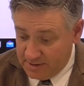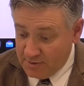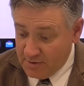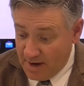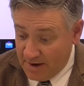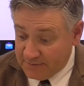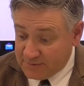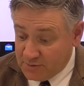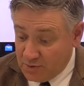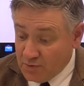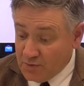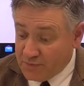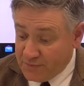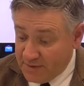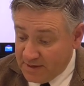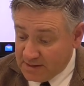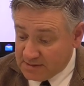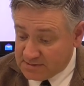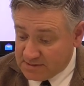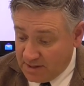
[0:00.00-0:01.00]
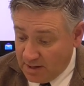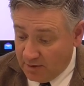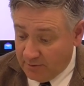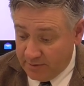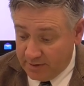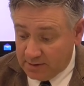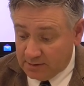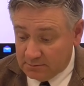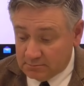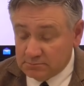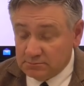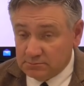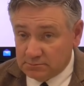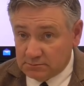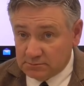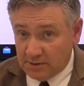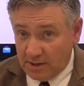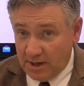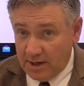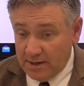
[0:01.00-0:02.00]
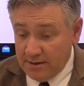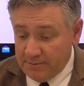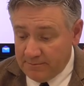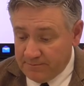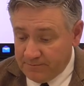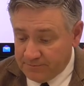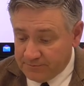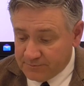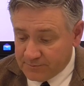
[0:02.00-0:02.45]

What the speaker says: You have two things going, okay?